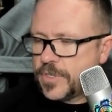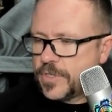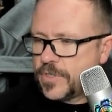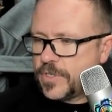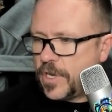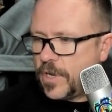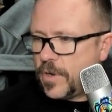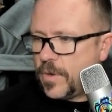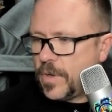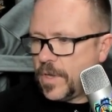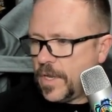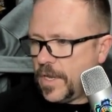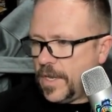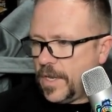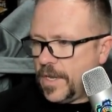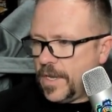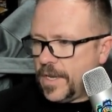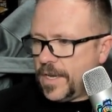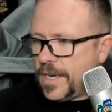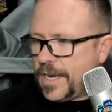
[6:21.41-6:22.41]
So
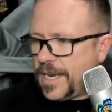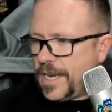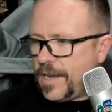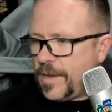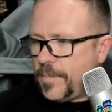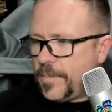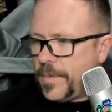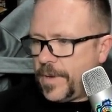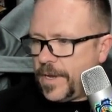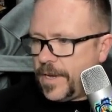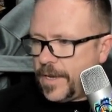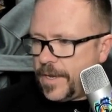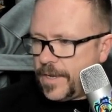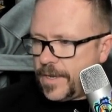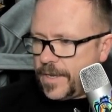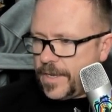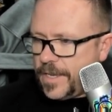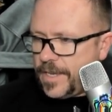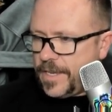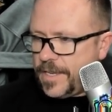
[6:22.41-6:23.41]
I am
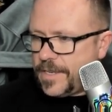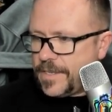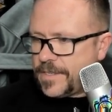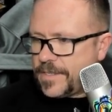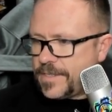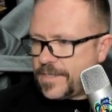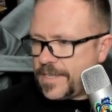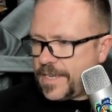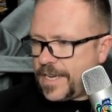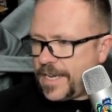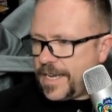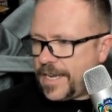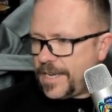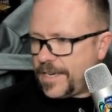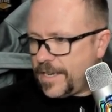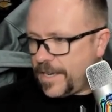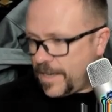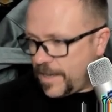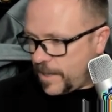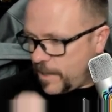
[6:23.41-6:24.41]
inside
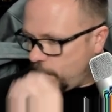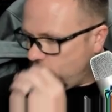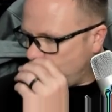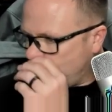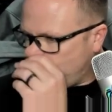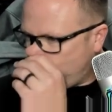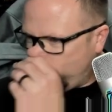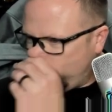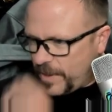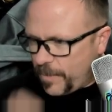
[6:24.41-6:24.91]
of